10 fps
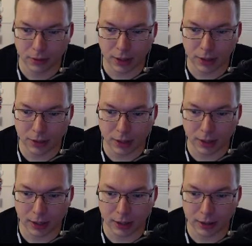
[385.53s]
And
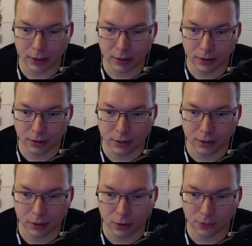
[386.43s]
then
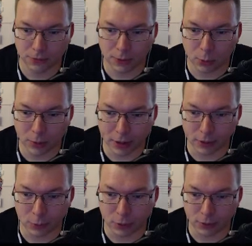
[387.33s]
hopefully we'll make our
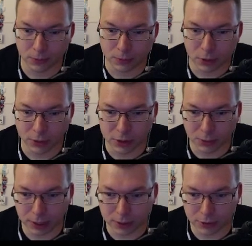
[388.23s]
maneuver. So once
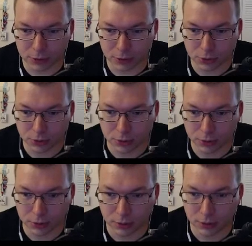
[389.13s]

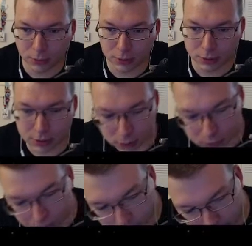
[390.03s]
this goes
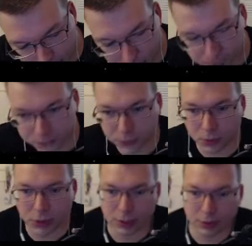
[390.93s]
all the way down, we're
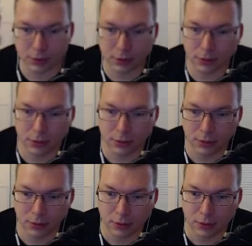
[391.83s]
going to hit,
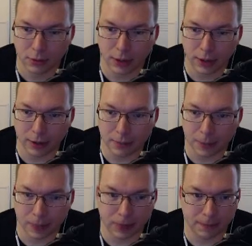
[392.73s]

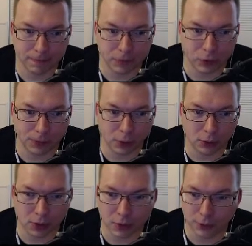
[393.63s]
hopefully we don't
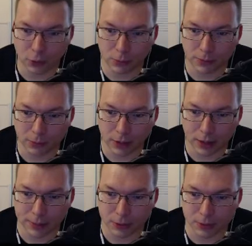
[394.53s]
run out of fuel before that
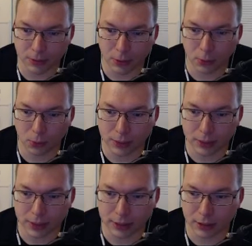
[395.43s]
happens. But once this
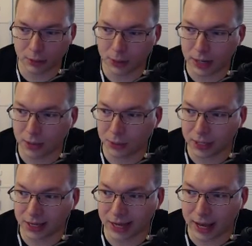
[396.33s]
gets all the way down, we're going
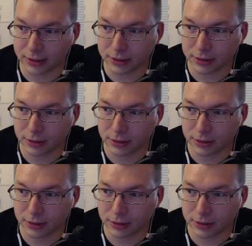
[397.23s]
to hit X